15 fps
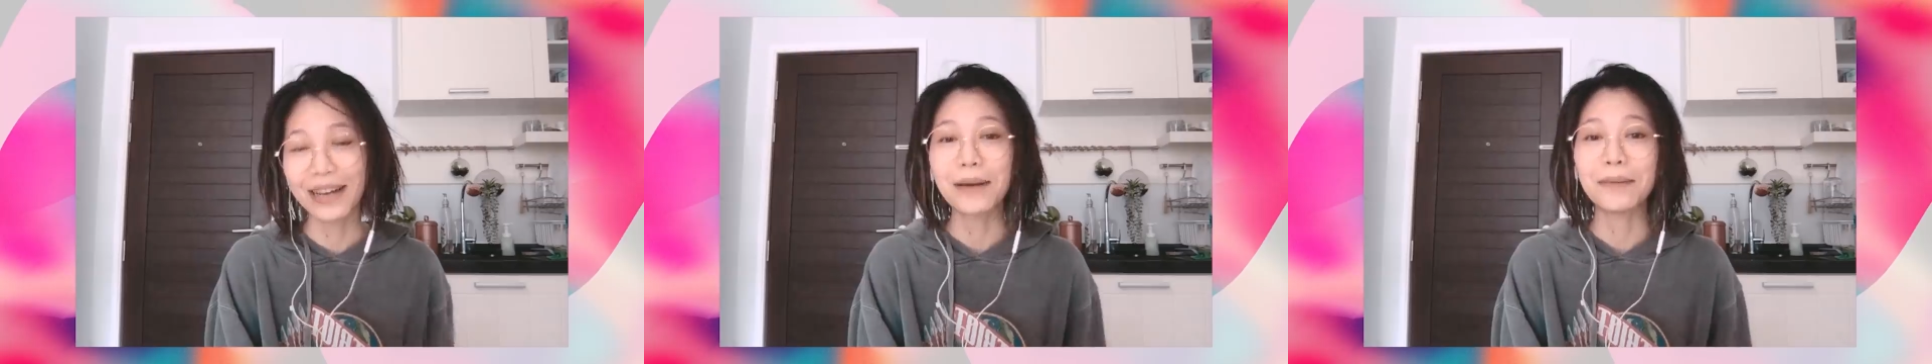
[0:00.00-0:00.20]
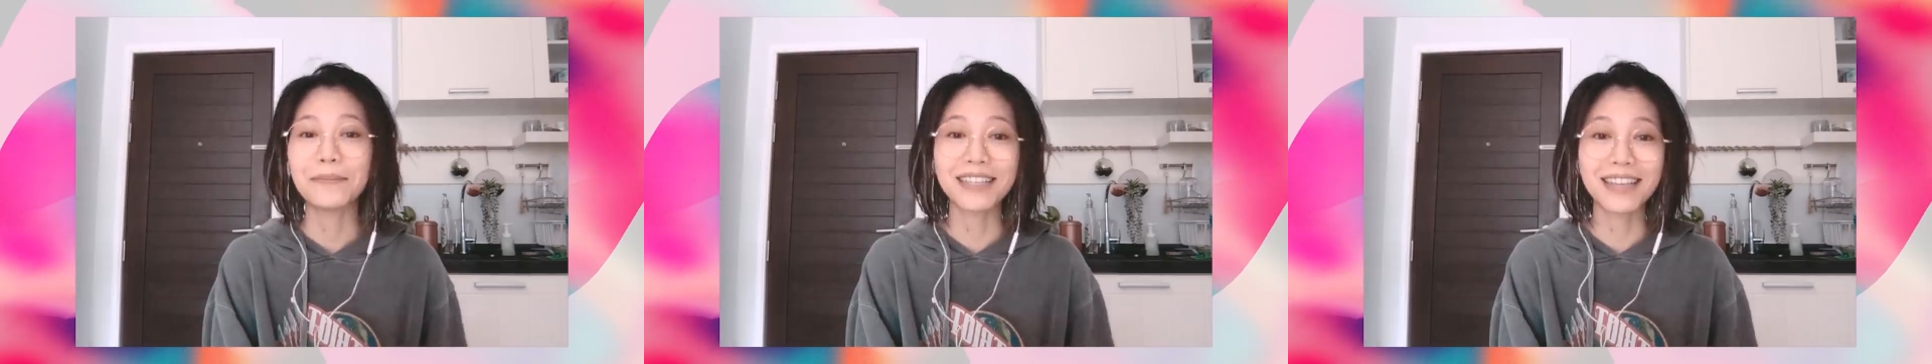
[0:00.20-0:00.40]

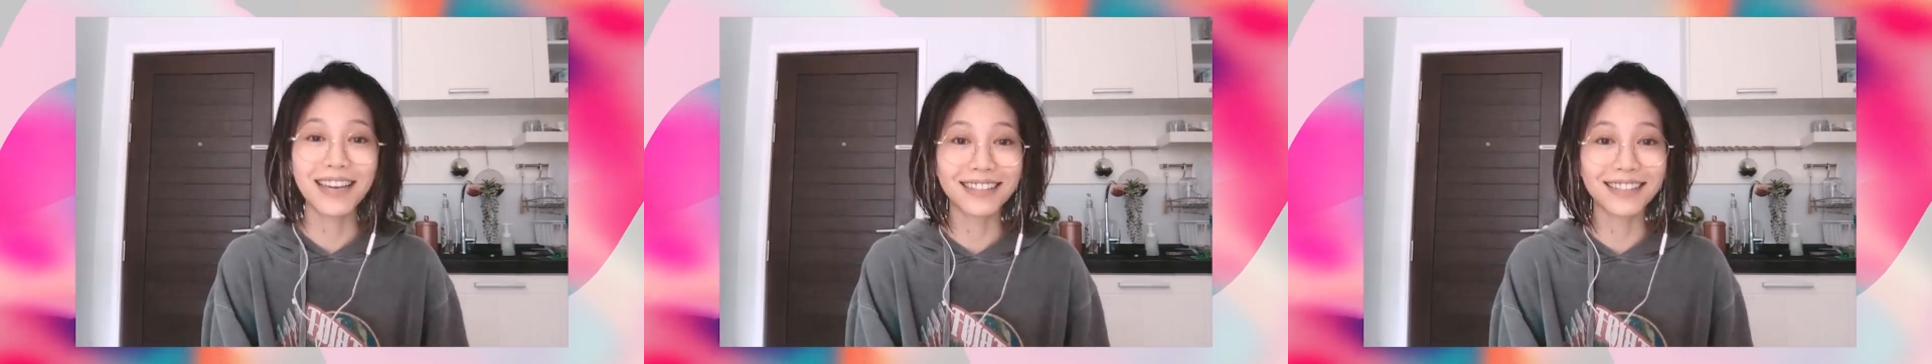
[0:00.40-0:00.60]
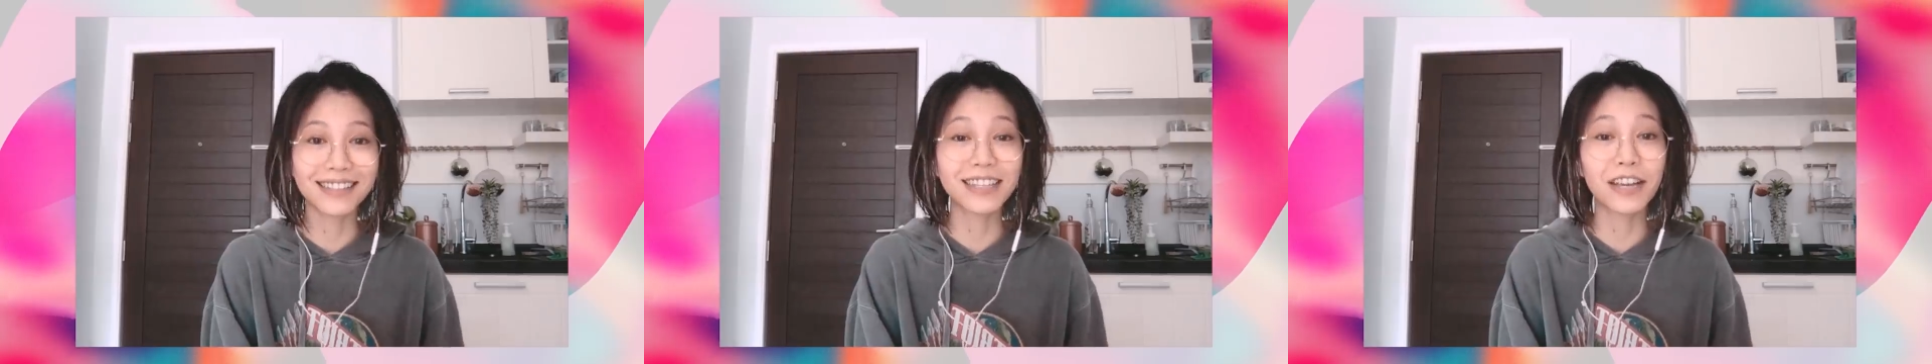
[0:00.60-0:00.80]
But
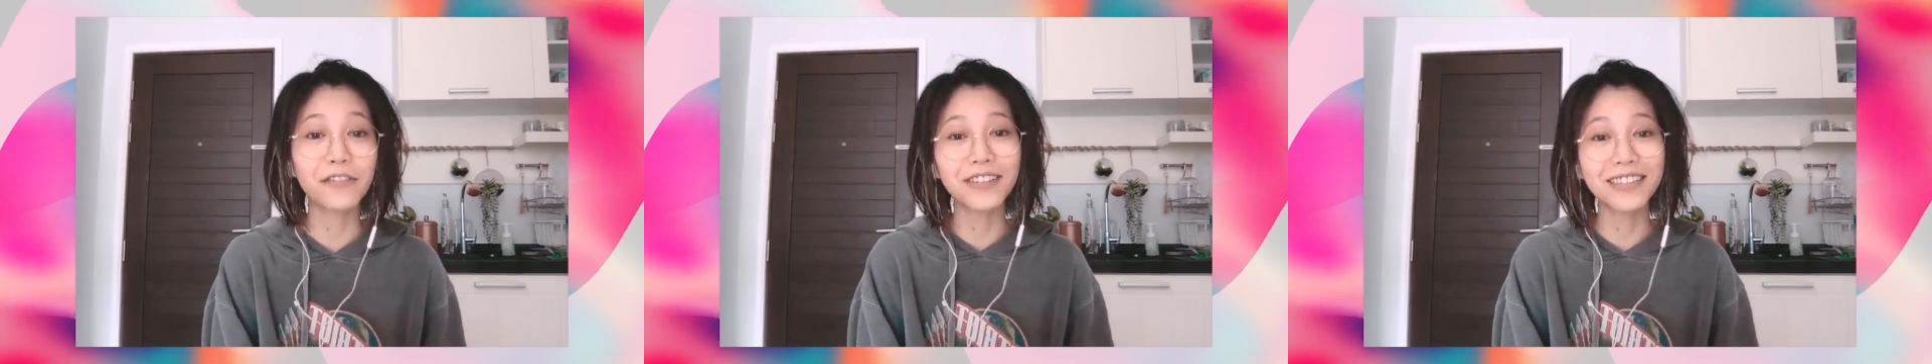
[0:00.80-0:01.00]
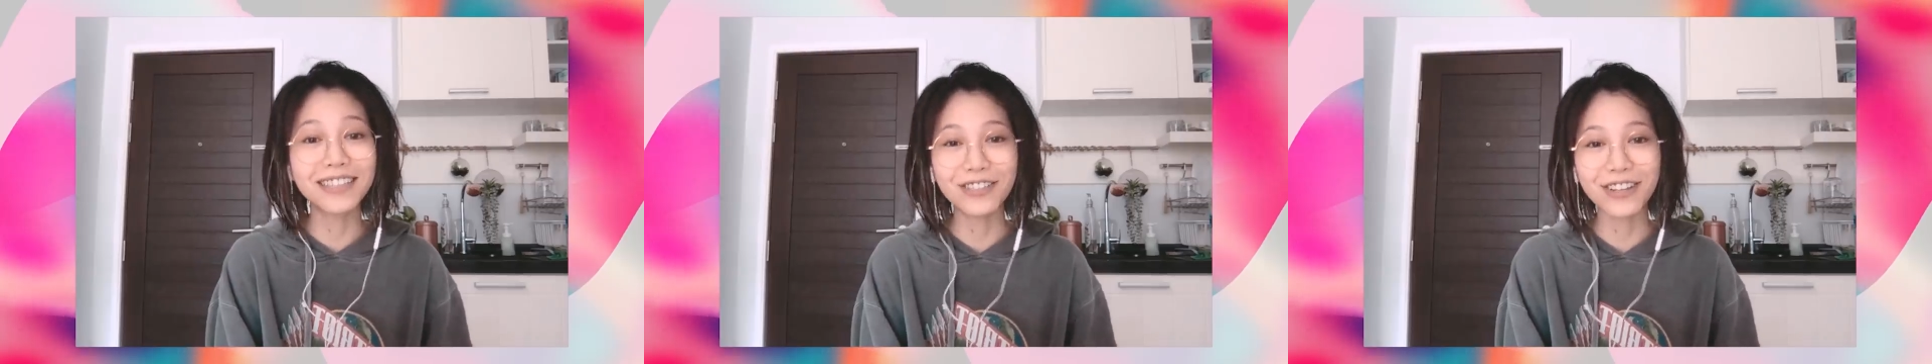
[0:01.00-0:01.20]
yes,
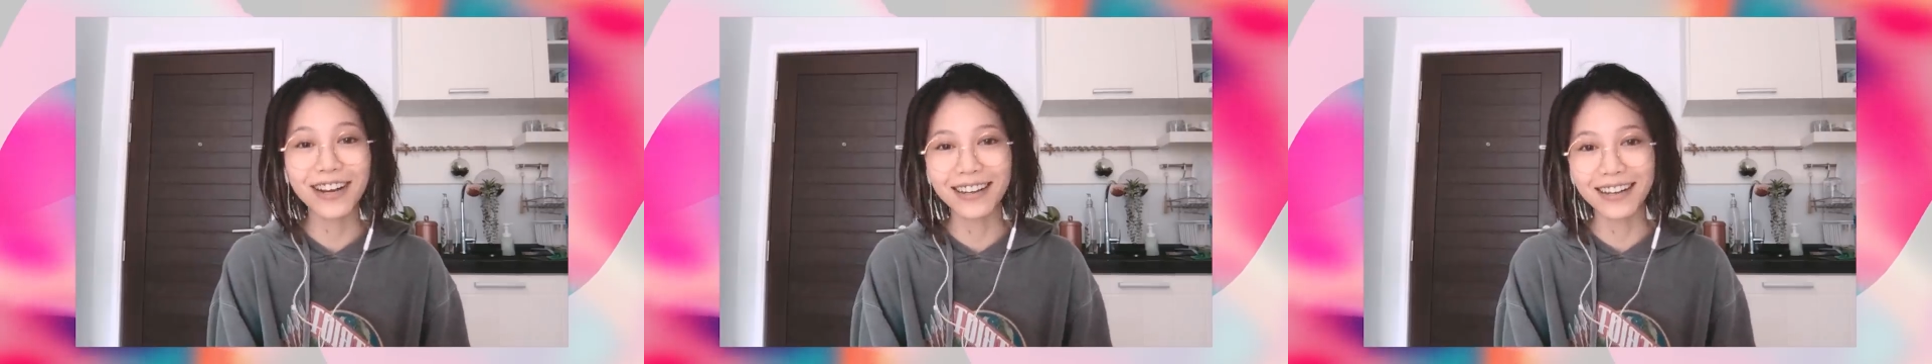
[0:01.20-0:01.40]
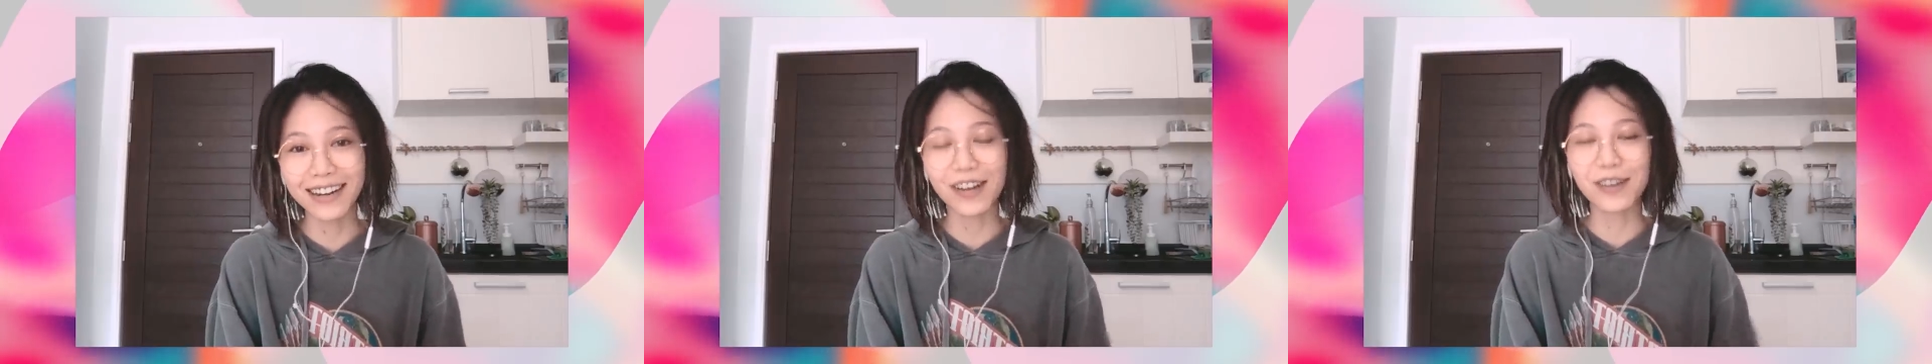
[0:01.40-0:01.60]
definitely try it
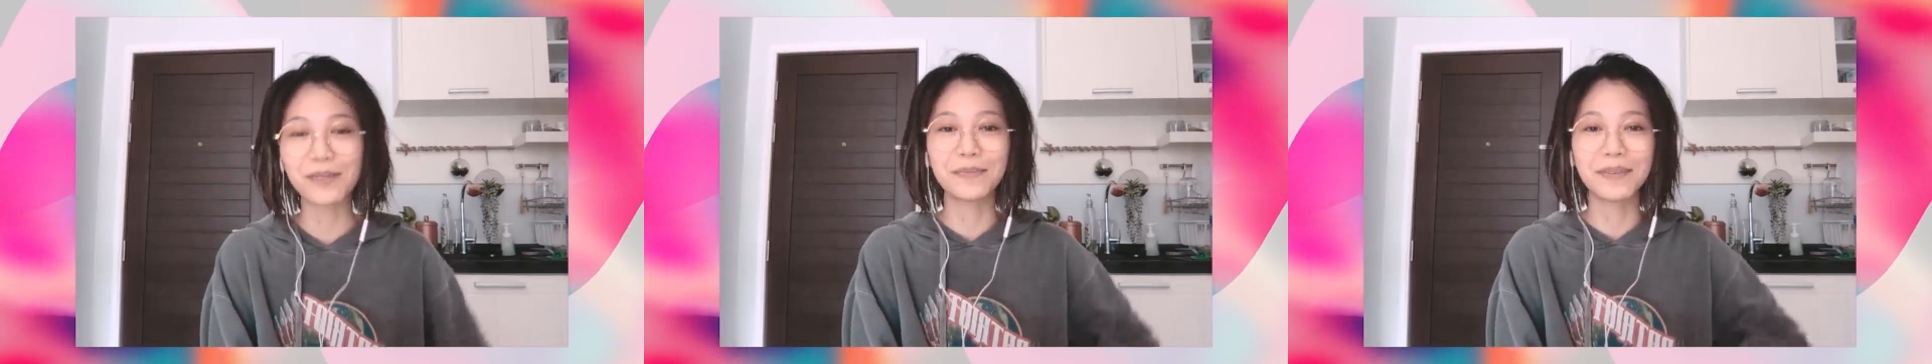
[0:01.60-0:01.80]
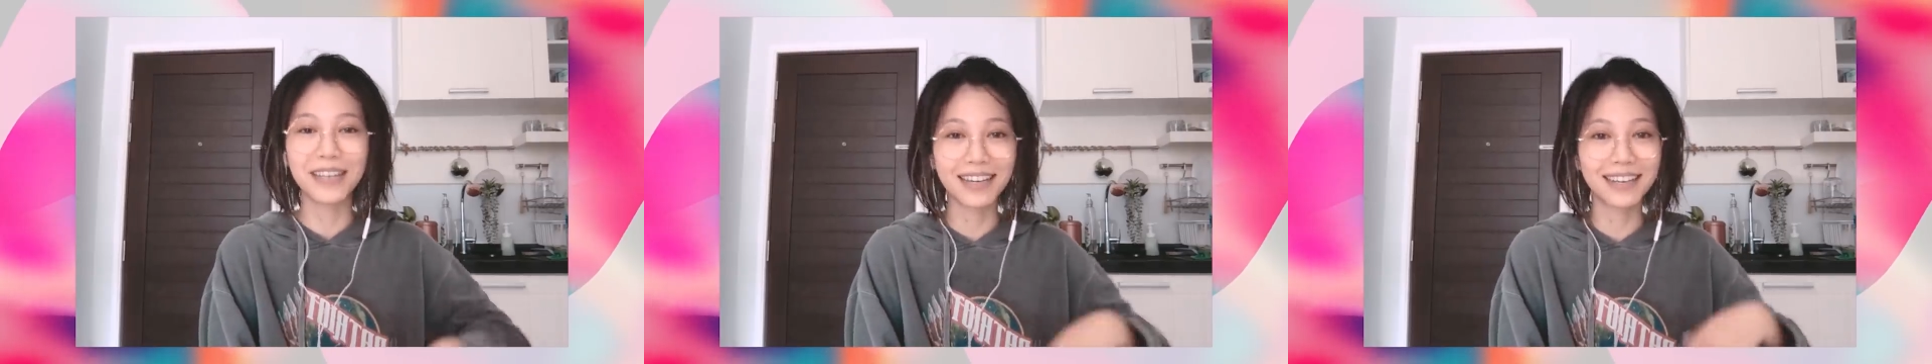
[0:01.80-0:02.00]
out
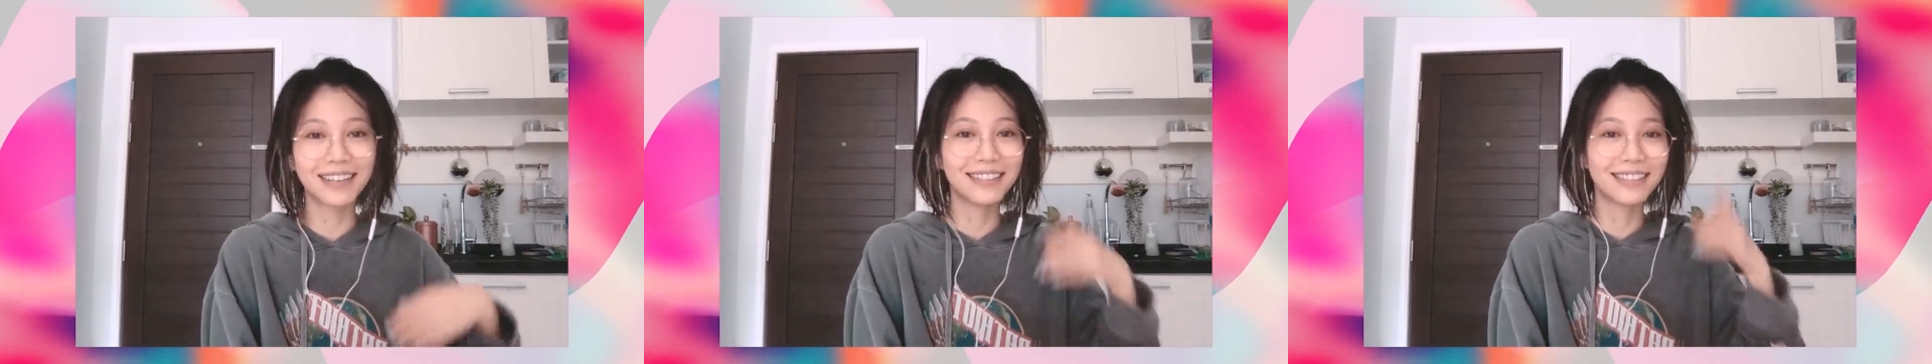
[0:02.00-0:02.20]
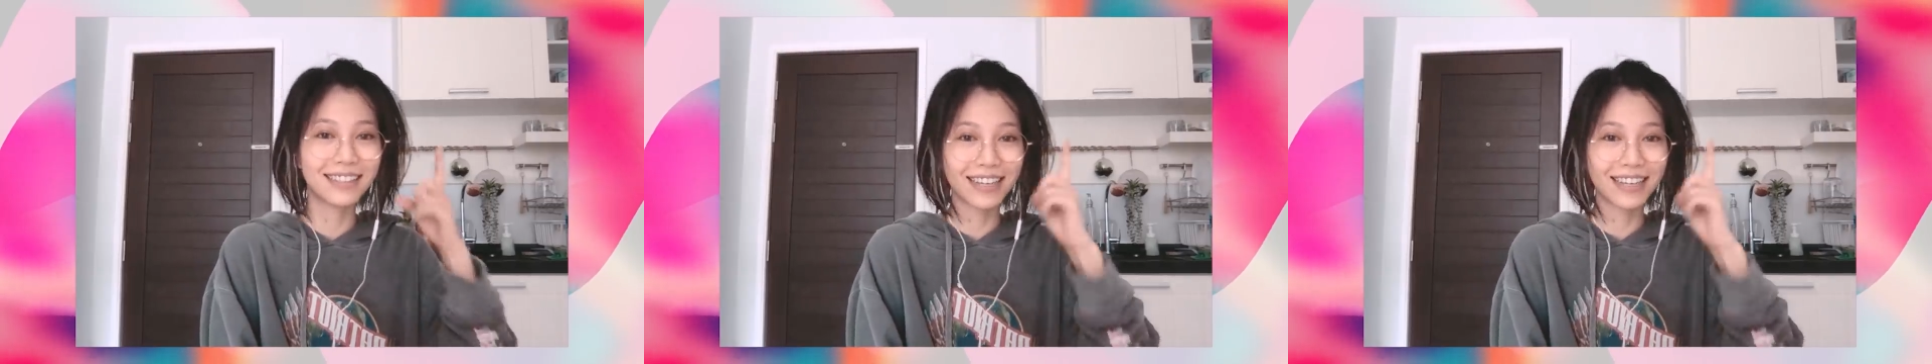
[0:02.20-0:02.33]
because I